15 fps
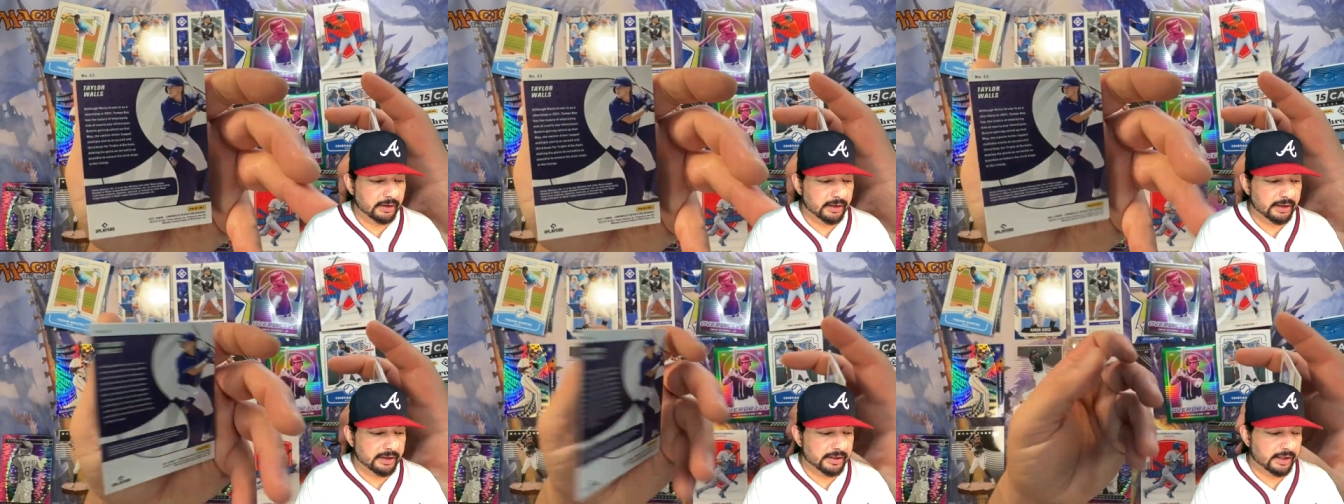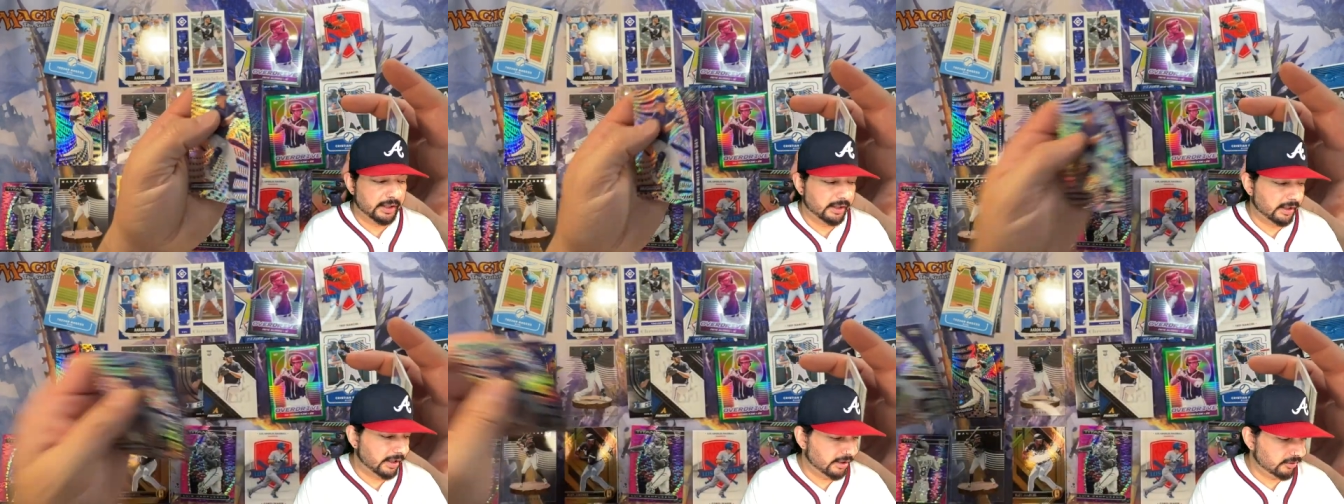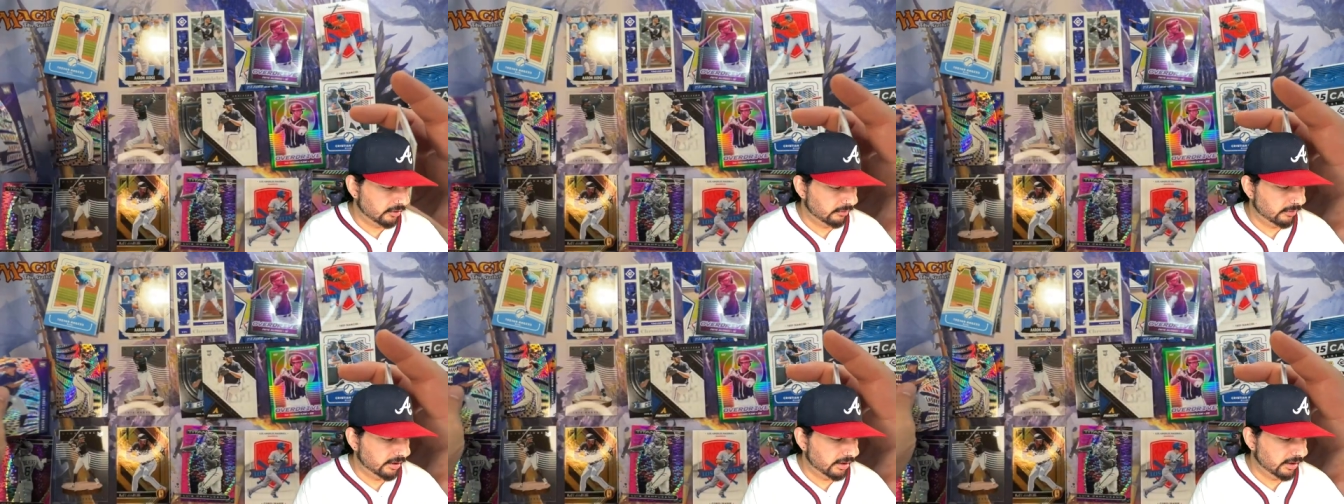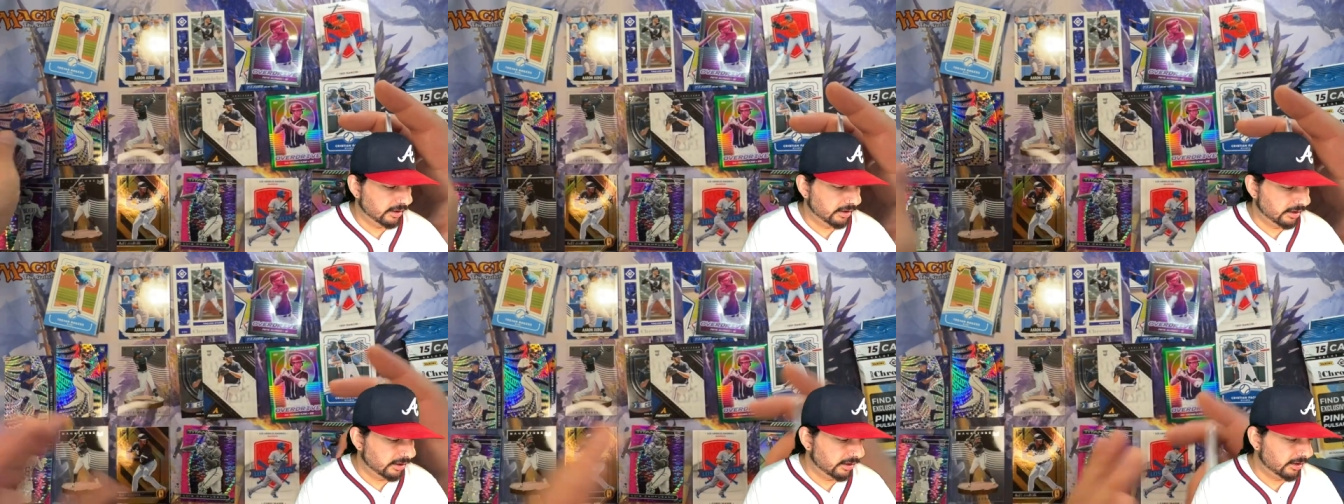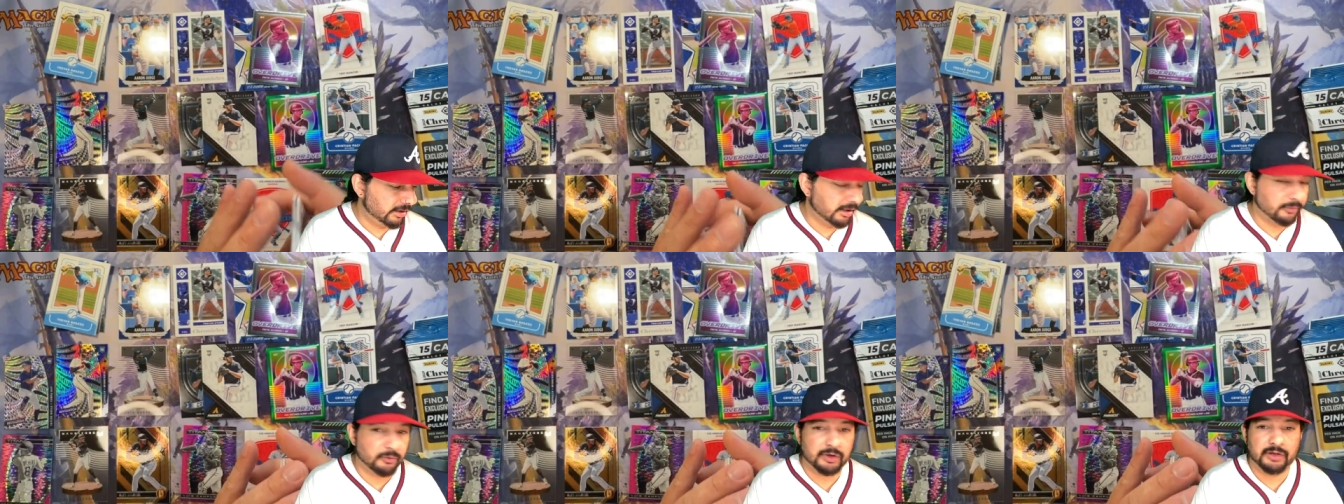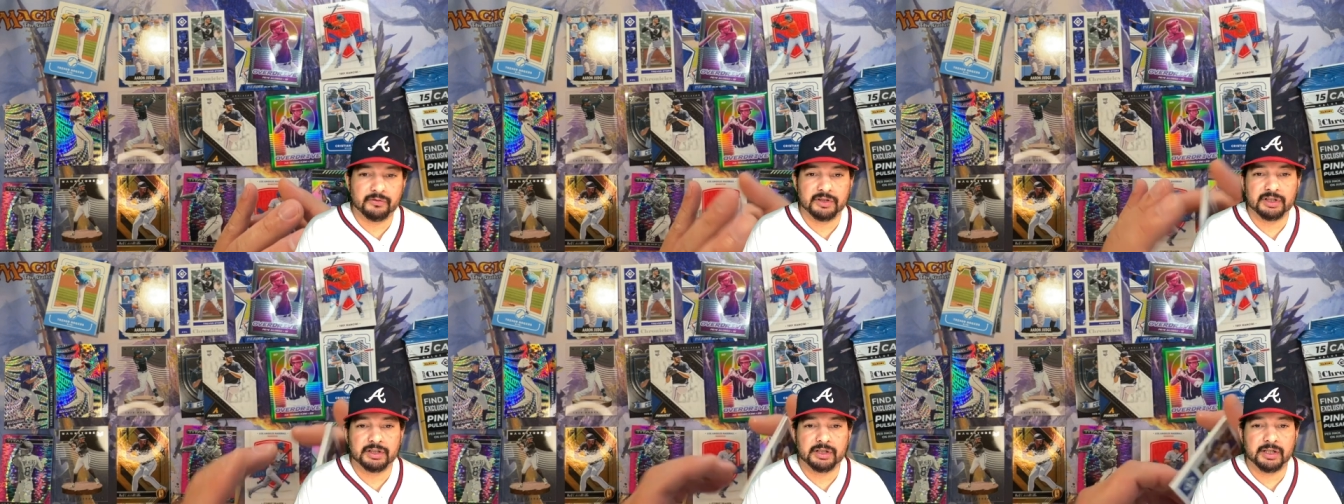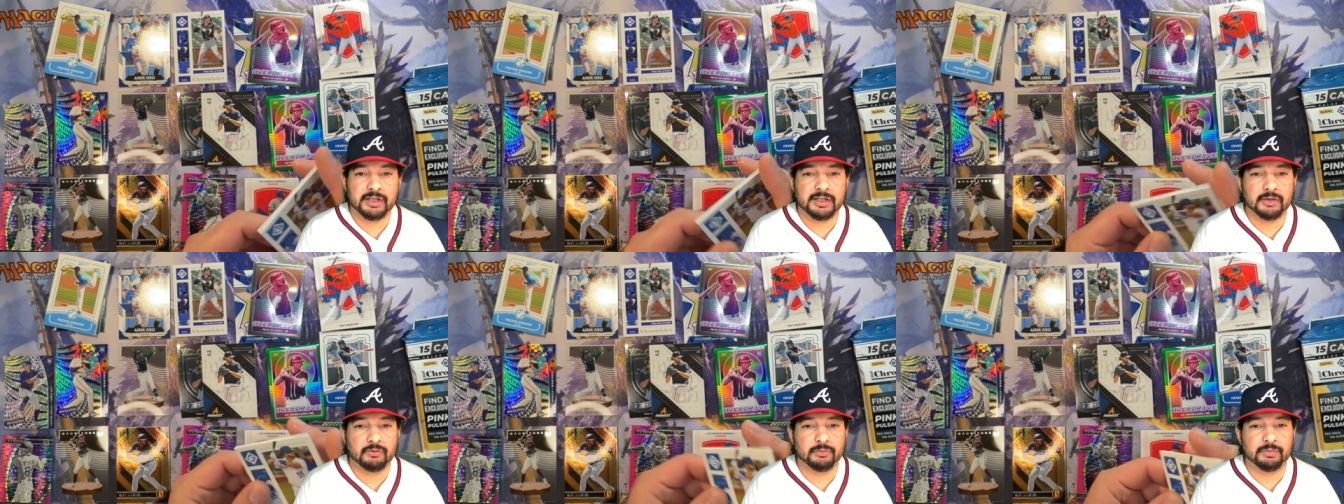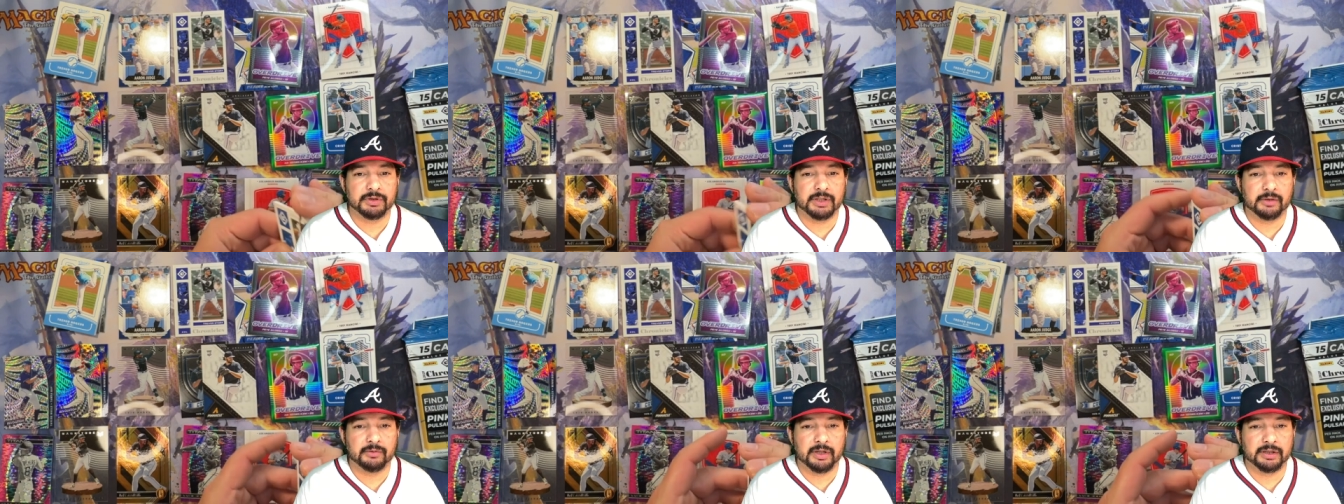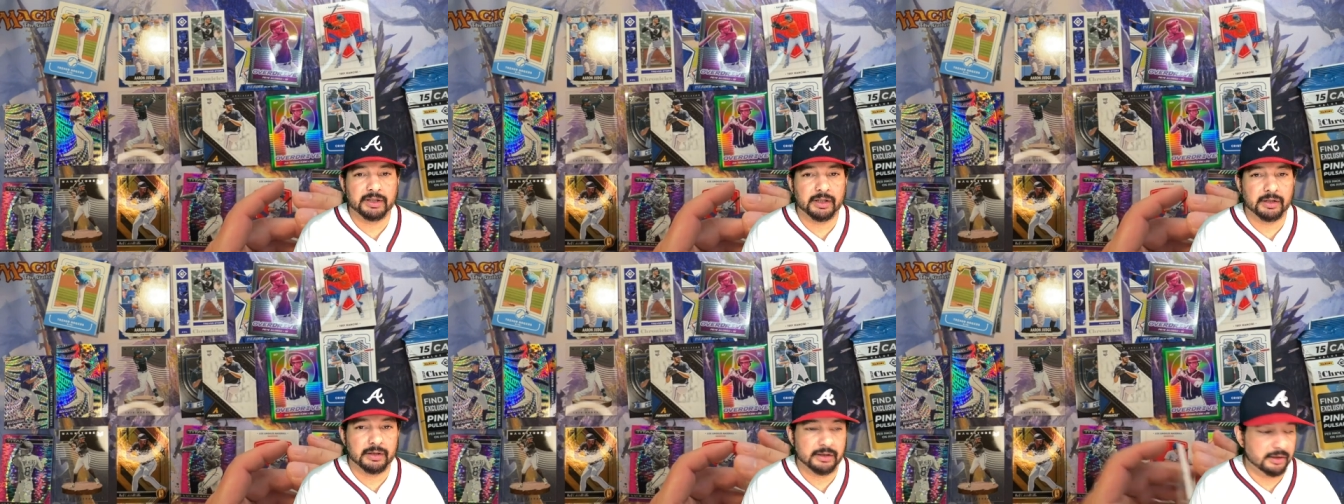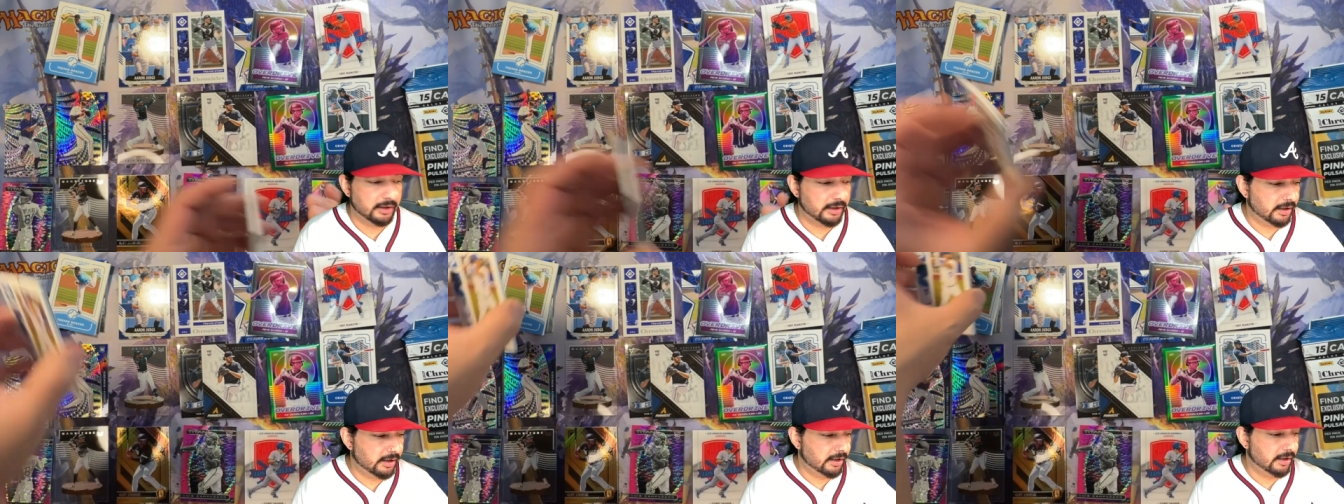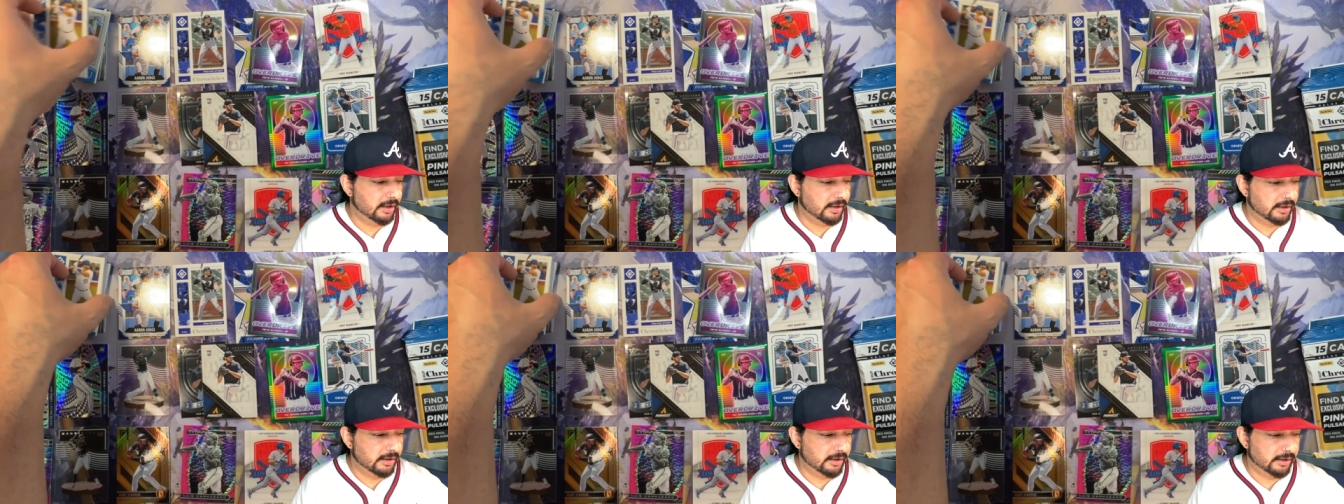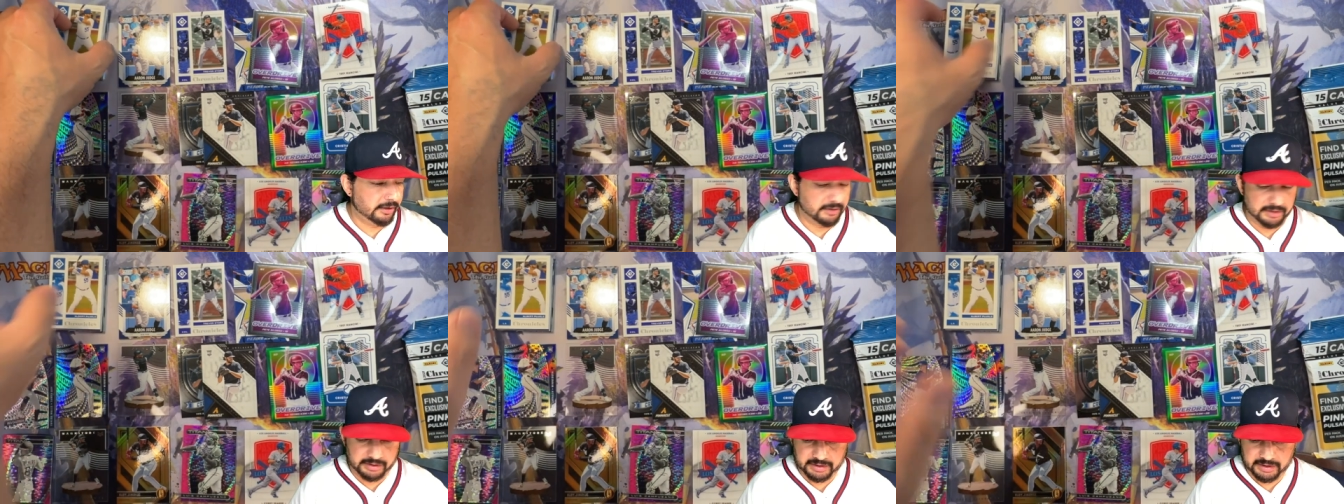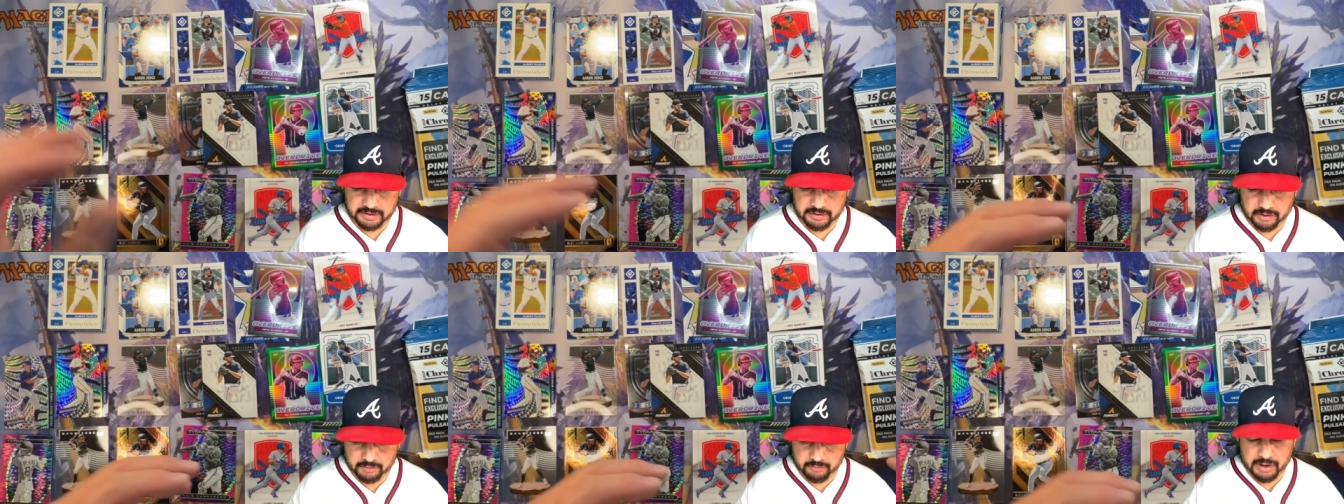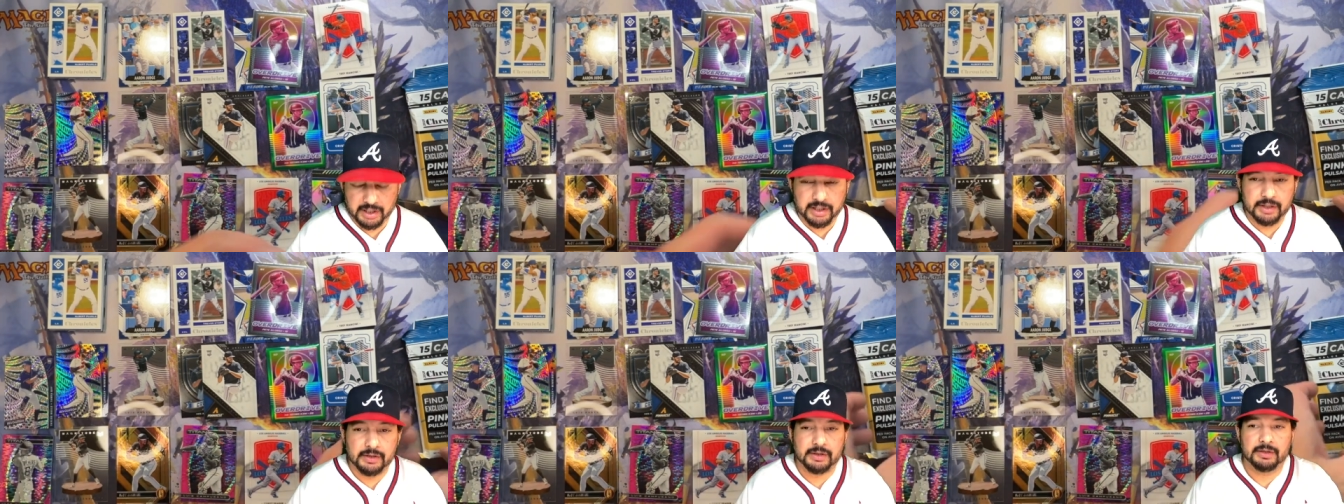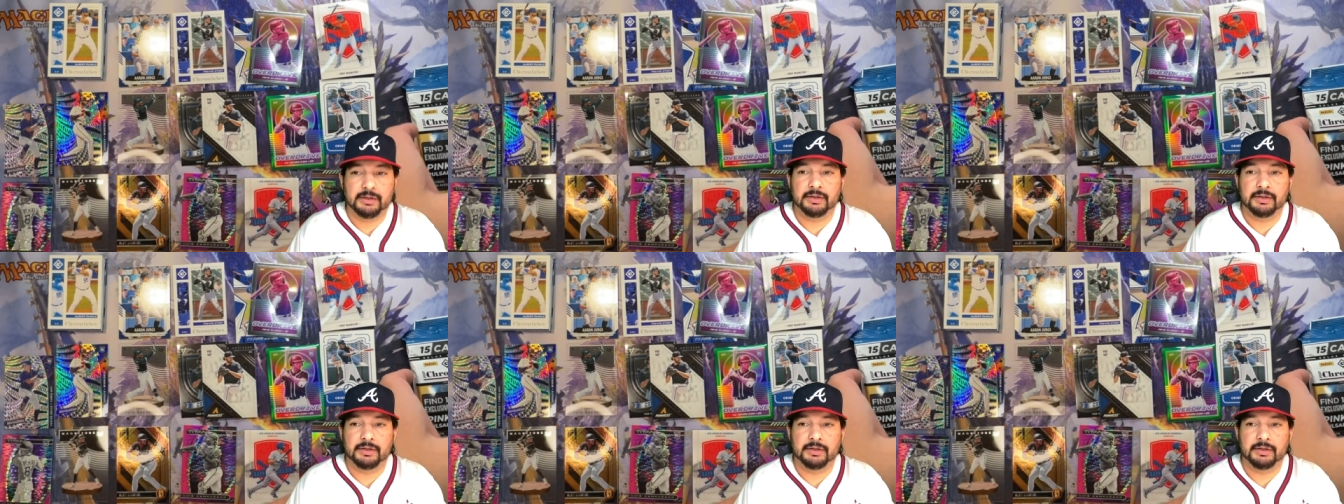It's not an Astro, but it is a somewhat of a shiny, so we'll put that right there. There's a discard pile.